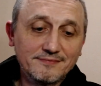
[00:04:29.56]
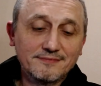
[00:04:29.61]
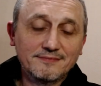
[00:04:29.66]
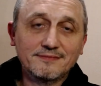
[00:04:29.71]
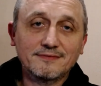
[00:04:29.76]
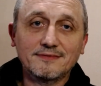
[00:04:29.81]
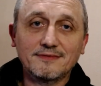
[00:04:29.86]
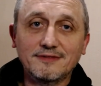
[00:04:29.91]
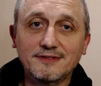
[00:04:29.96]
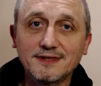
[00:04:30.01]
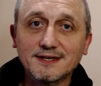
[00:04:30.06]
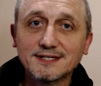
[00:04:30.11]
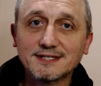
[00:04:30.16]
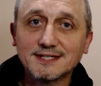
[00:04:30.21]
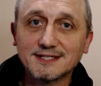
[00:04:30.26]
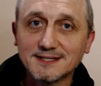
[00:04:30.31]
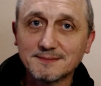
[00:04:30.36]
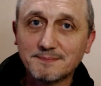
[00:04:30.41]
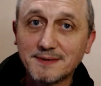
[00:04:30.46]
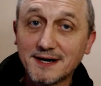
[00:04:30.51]
This is
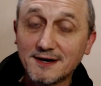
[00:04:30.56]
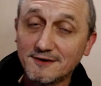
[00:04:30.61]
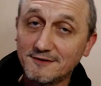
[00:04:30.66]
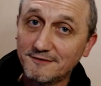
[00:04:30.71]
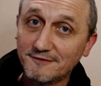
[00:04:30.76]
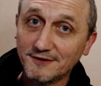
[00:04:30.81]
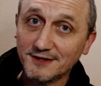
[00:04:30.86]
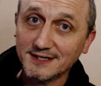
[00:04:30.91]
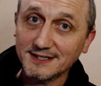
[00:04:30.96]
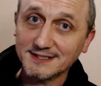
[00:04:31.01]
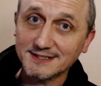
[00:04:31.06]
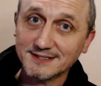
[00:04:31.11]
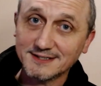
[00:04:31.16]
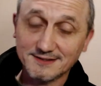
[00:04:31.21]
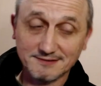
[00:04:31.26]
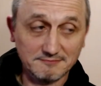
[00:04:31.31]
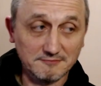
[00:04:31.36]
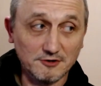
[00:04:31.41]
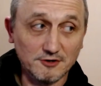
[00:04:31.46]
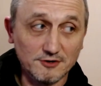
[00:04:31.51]
a paraphrase
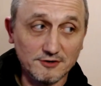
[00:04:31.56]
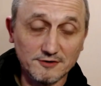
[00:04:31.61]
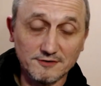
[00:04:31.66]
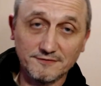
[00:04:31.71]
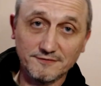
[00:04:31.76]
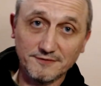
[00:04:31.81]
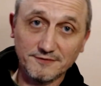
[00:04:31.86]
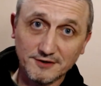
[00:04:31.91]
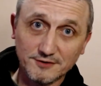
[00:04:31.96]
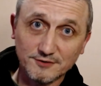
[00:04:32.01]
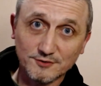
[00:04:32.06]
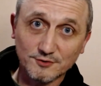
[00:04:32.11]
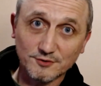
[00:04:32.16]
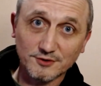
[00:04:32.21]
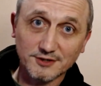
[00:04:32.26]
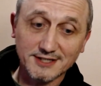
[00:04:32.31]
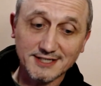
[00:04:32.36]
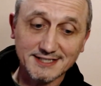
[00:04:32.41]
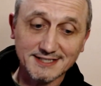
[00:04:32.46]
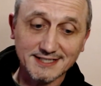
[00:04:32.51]
of an
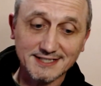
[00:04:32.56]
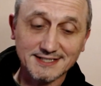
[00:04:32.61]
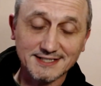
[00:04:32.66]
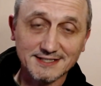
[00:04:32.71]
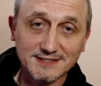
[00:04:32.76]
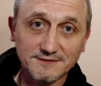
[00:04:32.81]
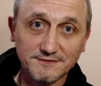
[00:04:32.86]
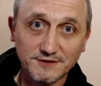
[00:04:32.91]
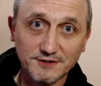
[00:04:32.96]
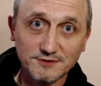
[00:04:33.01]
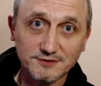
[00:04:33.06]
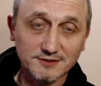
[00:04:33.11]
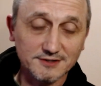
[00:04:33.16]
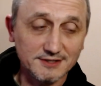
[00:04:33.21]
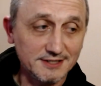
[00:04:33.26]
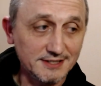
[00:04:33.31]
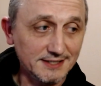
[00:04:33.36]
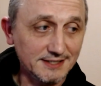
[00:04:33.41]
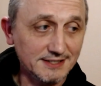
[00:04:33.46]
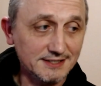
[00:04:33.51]
organization's views on
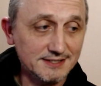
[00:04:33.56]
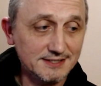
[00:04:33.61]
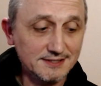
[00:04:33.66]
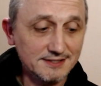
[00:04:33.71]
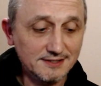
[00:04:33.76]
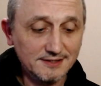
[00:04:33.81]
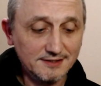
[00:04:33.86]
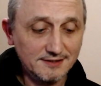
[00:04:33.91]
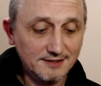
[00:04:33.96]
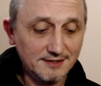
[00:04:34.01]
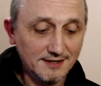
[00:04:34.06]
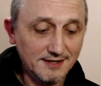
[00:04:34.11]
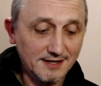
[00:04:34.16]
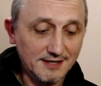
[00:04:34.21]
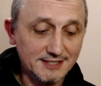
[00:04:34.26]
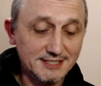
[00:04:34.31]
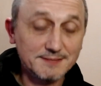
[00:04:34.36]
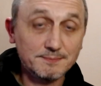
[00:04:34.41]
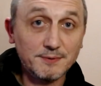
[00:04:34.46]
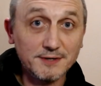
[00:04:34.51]
things.
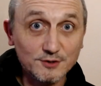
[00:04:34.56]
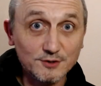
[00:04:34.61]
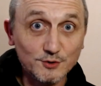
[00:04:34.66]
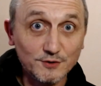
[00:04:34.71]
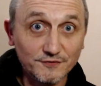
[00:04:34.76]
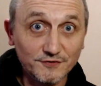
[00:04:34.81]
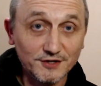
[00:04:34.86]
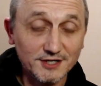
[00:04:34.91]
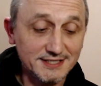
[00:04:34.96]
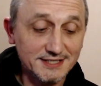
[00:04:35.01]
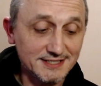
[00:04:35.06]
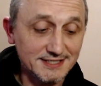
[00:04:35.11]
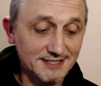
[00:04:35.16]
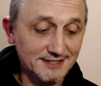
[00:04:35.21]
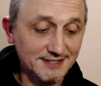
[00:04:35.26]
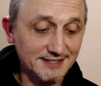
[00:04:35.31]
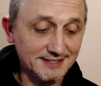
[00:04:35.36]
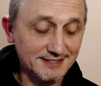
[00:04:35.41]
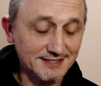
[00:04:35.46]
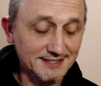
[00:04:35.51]
Sprinkled with verses,
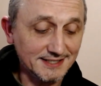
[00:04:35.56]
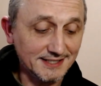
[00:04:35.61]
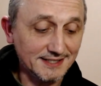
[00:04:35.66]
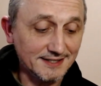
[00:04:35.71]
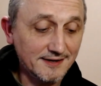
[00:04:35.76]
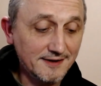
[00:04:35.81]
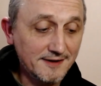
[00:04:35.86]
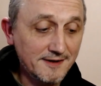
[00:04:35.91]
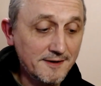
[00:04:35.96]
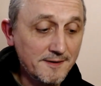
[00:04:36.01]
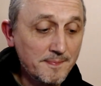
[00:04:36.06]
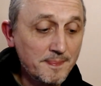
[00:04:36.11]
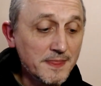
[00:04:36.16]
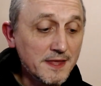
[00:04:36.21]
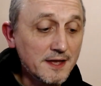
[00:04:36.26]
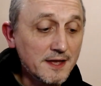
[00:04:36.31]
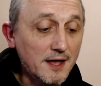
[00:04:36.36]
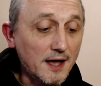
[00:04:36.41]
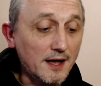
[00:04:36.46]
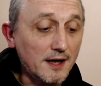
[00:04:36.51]
like I said.
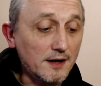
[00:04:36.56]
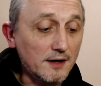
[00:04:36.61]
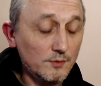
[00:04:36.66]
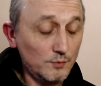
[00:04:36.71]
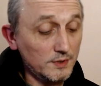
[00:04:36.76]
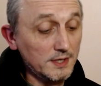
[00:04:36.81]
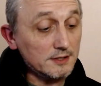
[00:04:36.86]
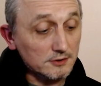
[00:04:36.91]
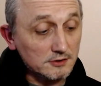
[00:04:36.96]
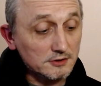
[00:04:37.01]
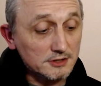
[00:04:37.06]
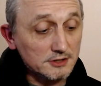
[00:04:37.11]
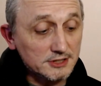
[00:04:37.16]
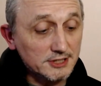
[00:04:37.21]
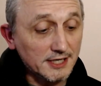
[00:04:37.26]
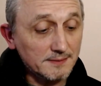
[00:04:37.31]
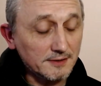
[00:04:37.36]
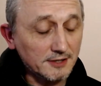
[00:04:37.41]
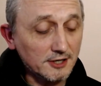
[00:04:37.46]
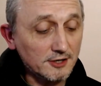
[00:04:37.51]
We had a good
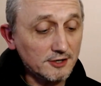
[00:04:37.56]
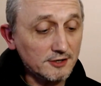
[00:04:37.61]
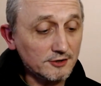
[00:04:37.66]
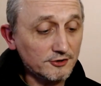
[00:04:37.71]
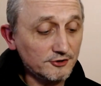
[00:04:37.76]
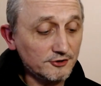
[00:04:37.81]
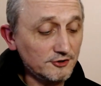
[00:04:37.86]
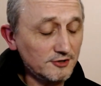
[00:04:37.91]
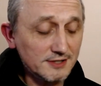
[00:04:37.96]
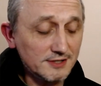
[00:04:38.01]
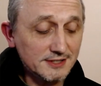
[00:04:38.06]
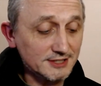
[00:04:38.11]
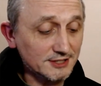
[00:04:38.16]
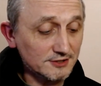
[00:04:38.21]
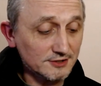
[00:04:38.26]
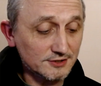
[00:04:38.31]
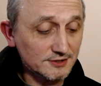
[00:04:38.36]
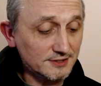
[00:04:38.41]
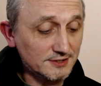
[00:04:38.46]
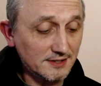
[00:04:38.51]
time going through this
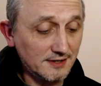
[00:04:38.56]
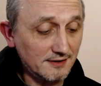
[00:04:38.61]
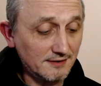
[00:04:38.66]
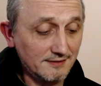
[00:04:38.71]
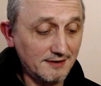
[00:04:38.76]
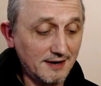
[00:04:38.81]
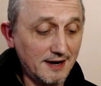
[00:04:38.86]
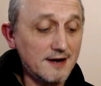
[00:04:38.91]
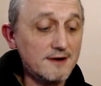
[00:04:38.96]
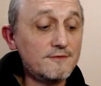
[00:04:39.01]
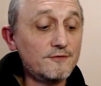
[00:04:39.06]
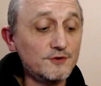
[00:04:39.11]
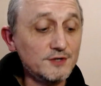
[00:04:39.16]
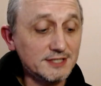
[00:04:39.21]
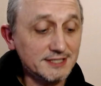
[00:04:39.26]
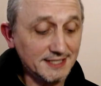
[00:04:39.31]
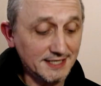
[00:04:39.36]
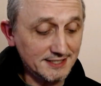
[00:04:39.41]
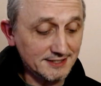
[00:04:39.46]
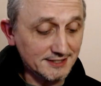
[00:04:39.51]
because every
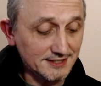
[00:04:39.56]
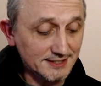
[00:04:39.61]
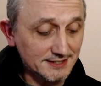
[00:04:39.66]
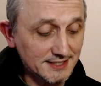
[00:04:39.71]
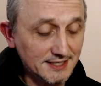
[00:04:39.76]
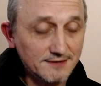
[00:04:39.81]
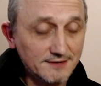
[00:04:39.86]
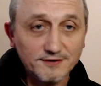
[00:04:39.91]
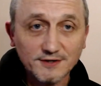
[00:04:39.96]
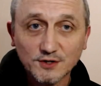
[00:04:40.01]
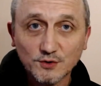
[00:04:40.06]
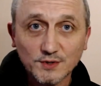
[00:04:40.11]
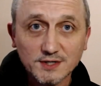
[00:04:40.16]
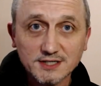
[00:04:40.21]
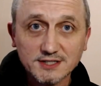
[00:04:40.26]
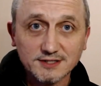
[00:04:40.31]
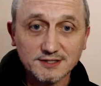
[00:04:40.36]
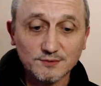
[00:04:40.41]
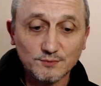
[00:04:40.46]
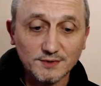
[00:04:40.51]
sentence, every
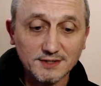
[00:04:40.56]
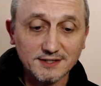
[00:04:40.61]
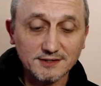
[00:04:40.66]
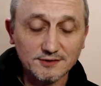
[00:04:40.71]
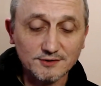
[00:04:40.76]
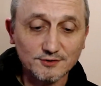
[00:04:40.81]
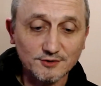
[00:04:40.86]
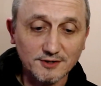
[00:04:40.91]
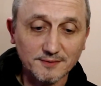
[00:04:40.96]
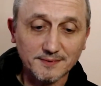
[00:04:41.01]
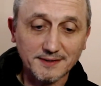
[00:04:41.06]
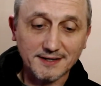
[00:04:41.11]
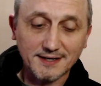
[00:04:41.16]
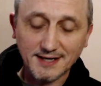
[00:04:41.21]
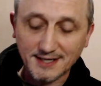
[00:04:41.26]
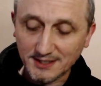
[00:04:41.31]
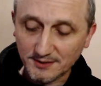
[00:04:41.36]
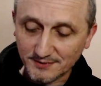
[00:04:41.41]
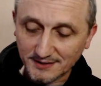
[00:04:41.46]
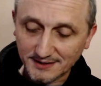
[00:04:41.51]
question we could talk about.
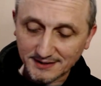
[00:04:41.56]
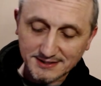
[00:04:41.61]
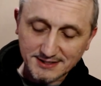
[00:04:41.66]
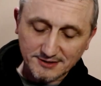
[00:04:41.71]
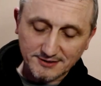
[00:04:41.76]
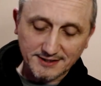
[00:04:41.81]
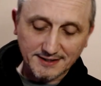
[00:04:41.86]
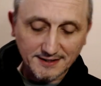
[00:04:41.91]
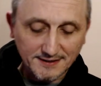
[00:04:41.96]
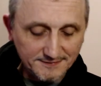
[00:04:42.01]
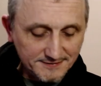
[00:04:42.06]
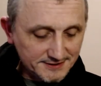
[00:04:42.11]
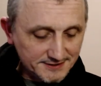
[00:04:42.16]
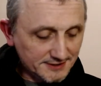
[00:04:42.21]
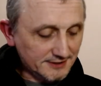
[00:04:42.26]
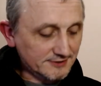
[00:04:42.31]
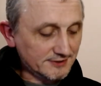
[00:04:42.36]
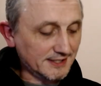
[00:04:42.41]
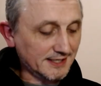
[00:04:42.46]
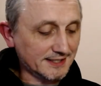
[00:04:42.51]
Anyway, sorry, I've
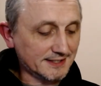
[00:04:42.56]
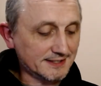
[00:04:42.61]
sidetracked.